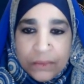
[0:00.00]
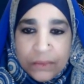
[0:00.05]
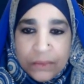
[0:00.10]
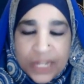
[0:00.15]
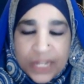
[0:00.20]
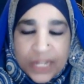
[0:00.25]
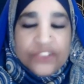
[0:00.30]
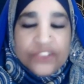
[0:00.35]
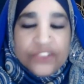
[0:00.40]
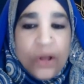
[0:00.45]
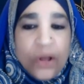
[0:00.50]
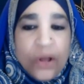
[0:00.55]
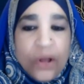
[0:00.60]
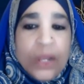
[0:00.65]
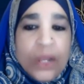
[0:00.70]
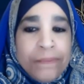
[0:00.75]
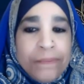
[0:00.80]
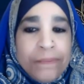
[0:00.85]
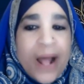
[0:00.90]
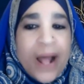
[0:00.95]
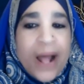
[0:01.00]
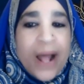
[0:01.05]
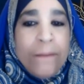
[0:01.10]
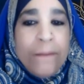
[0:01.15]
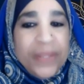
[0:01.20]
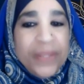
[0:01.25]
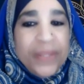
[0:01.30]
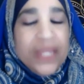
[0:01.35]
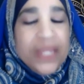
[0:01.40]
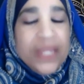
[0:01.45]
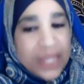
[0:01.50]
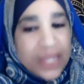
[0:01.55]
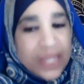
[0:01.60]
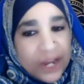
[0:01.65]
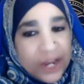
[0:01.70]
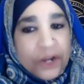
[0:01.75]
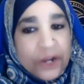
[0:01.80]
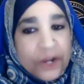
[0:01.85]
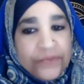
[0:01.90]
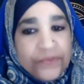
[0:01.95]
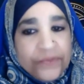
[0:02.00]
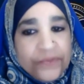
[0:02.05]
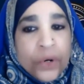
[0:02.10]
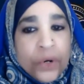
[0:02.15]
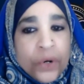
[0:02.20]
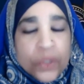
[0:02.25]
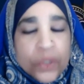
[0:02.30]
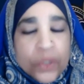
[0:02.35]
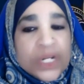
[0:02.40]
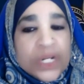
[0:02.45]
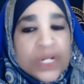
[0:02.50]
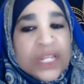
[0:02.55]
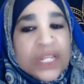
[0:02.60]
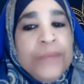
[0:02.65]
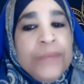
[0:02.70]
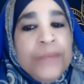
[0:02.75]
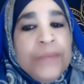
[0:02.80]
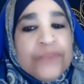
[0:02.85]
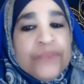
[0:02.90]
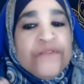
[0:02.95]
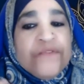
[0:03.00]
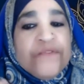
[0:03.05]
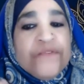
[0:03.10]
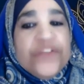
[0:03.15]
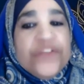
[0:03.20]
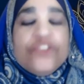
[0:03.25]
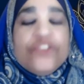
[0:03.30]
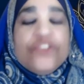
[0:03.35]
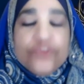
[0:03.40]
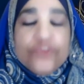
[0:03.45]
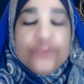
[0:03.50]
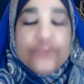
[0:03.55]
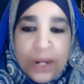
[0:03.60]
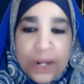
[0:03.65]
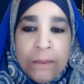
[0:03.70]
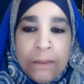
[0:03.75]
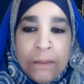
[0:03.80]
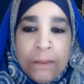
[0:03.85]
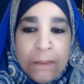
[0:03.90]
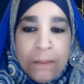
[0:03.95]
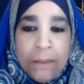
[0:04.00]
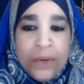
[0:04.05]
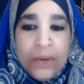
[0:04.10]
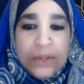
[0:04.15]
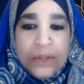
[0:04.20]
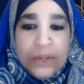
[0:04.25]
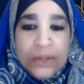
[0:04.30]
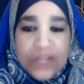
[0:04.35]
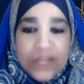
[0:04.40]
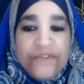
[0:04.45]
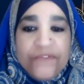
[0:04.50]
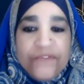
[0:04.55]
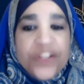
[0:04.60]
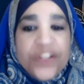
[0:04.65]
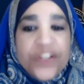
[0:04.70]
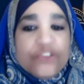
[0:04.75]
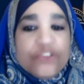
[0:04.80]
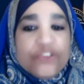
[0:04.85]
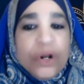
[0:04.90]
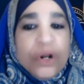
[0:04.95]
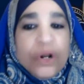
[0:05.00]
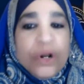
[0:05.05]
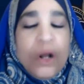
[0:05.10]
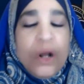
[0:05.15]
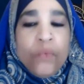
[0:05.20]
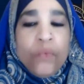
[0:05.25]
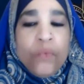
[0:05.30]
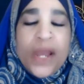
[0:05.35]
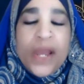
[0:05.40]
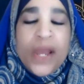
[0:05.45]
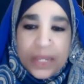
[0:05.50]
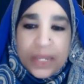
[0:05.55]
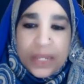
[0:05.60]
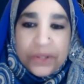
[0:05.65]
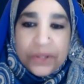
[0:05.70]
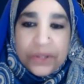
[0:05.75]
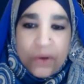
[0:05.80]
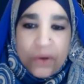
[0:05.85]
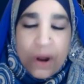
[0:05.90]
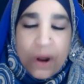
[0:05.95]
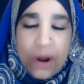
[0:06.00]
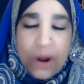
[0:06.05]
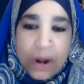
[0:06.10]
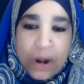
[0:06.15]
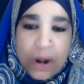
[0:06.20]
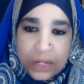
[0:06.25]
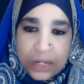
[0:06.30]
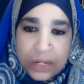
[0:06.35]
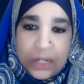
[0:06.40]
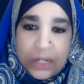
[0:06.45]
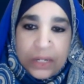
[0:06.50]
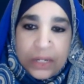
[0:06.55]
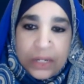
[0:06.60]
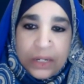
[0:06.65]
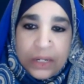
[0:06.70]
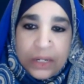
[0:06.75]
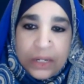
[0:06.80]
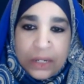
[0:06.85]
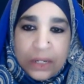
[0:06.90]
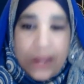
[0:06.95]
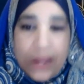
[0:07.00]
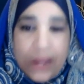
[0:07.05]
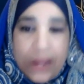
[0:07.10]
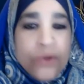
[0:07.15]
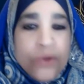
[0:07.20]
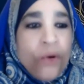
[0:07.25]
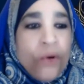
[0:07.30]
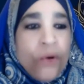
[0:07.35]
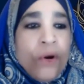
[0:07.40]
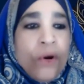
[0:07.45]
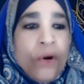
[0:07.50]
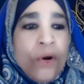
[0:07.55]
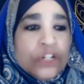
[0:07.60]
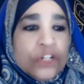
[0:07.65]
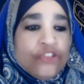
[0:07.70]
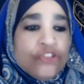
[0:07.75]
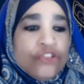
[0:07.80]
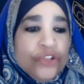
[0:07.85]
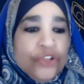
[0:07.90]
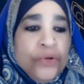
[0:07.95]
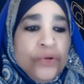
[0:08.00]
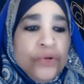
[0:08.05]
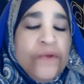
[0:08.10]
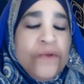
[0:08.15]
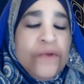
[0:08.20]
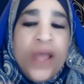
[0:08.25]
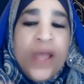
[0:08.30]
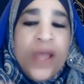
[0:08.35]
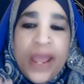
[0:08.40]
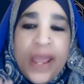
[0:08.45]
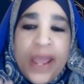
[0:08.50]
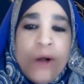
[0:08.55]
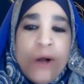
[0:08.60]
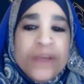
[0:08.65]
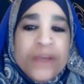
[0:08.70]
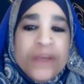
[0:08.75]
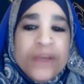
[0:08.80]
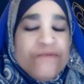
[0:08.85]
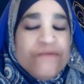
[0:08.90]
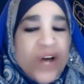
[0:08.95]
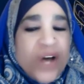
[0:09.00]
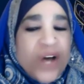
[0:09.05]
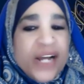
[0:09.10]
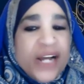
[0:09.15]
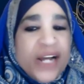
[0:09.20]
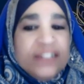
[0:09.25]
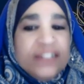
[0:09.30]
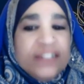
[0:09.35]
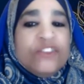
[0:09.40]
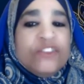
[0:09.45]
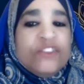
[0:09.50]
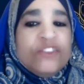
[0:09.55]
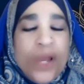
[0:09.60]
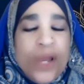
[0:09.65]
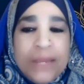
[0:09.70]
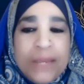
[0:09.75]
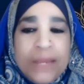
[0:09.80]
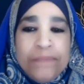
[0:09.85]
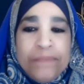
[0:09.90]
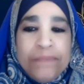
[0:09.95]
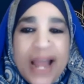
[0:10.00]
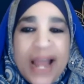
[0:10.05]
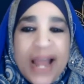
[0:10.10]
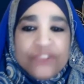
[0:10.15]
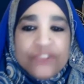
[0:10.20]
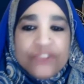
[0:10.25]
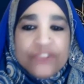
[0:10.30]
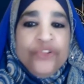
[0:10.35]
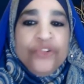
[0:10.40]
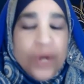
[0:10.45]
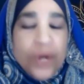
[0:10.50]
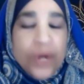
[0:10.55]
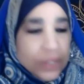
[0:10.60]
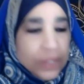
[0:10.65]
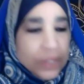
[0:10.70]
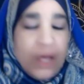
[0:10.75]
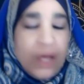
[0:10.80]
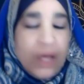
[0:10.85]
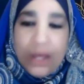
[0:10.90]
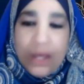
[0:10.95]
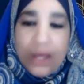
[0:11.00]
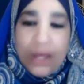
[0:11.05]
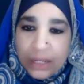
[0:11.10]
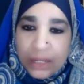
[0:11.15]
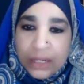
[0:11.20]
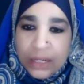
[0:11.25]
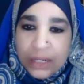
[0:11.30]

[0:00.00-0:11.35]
It's all about being careful in order to keep the fitra awake in your heart in order to help it find its way back to Allah.